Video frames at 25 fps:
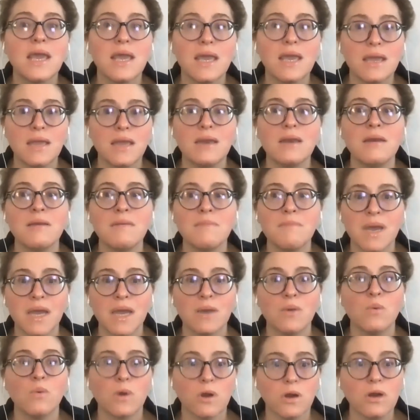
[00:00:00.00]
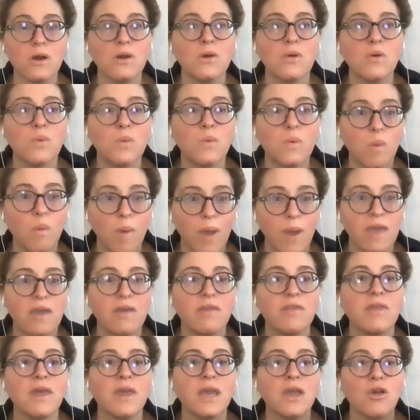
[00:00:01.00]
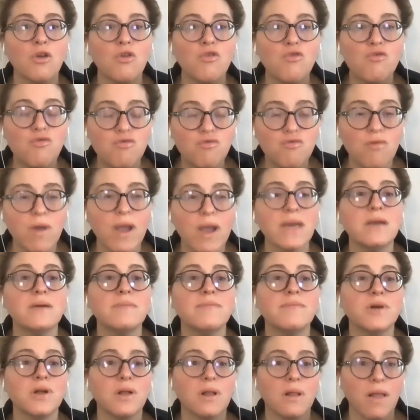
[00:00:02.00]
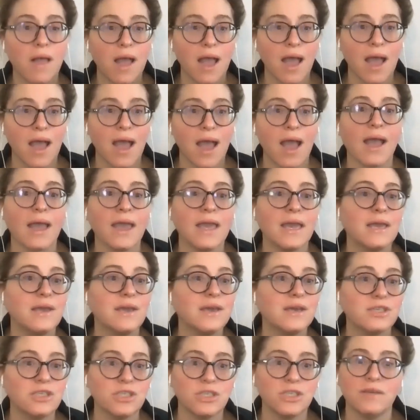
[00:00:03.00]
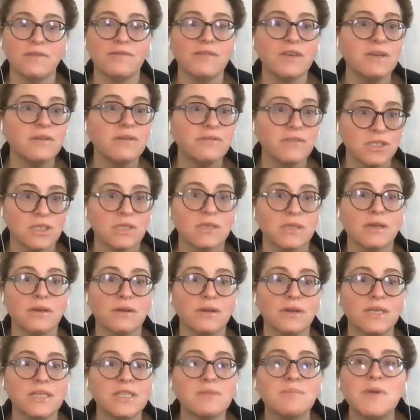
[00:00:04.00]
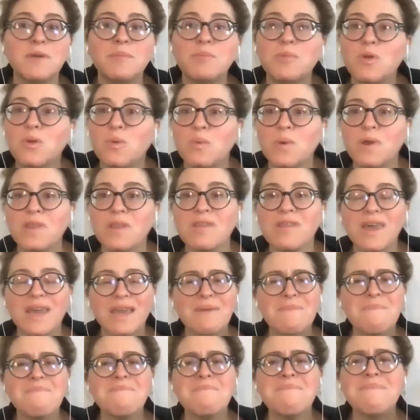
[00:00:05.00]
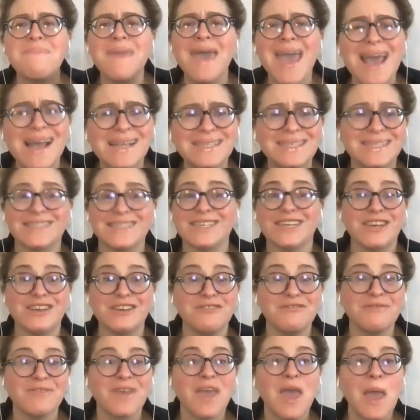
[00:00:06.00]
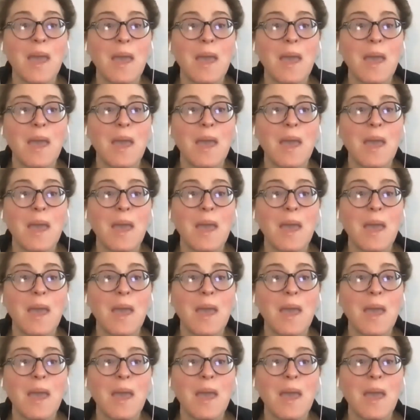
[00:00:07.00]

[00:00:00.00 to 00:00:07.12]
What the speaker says: in my work with incredible high achieving visionaries, people with like massive,